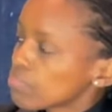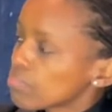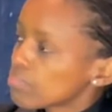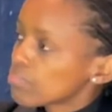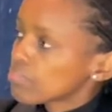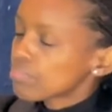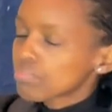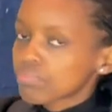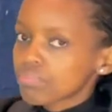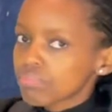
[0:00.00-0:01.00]

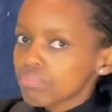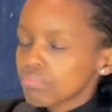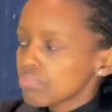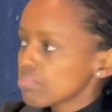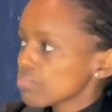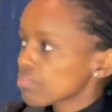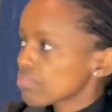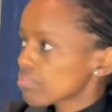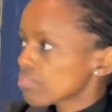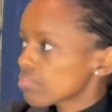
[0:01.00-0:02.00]

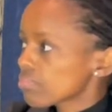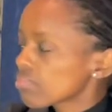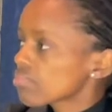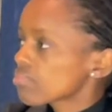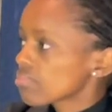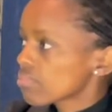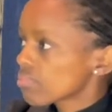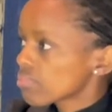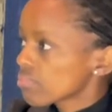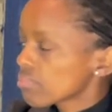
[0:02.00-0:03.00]

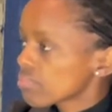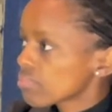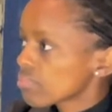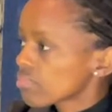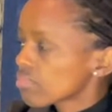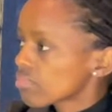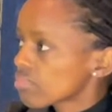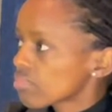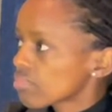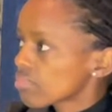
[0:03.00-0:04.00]

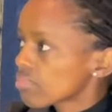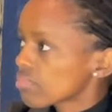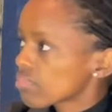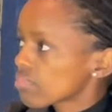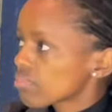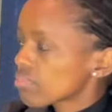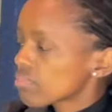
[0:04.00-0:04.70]
[no speech]